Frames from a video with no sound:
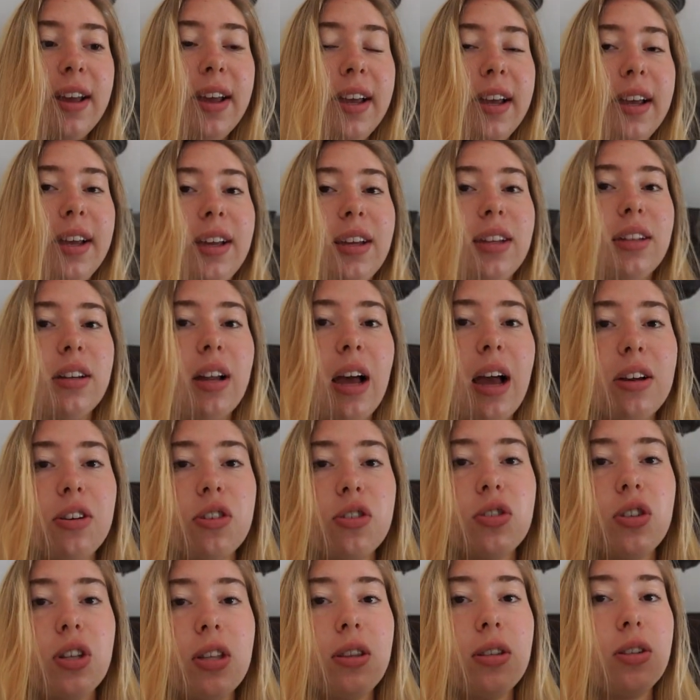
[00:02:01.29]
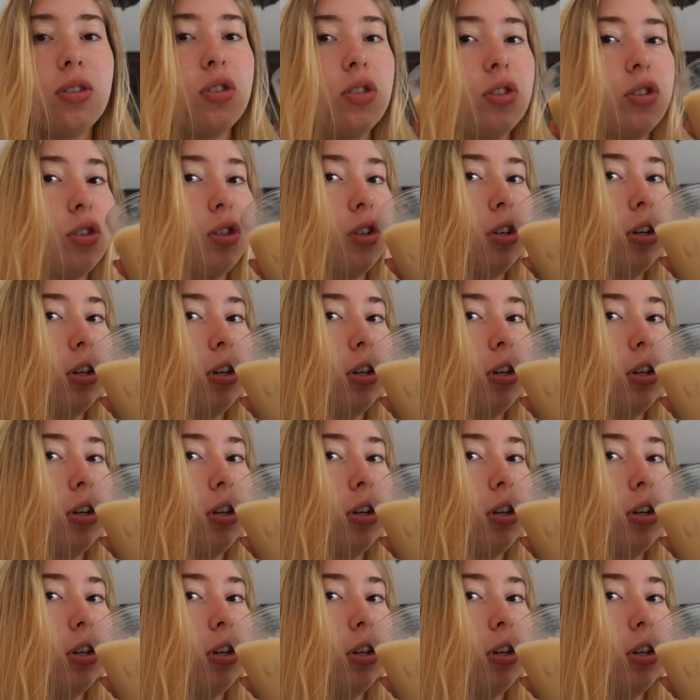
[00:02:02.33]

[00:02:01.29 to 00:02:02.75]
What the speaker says: And I just think this is